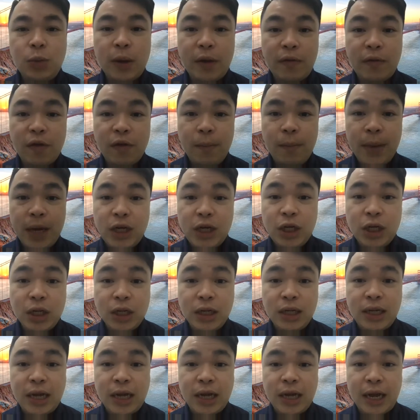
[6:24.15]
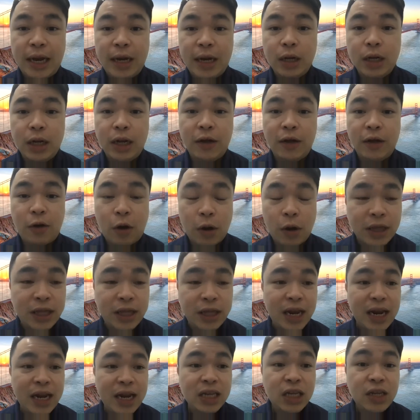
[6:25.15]
you have to make sure that the
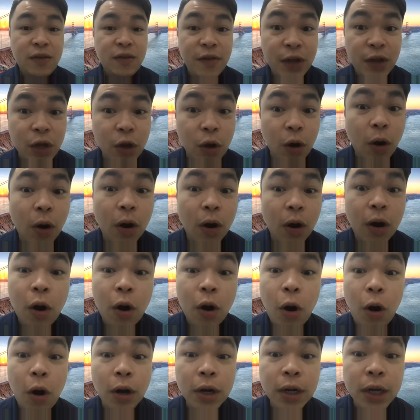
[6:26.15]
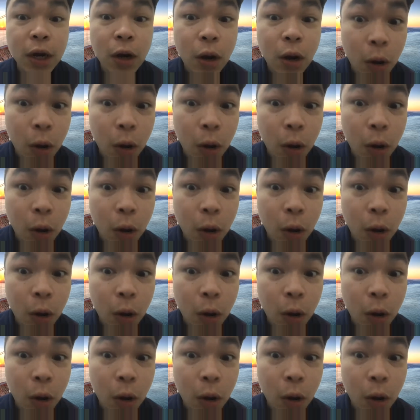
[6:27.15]
contact lens fit your cornea.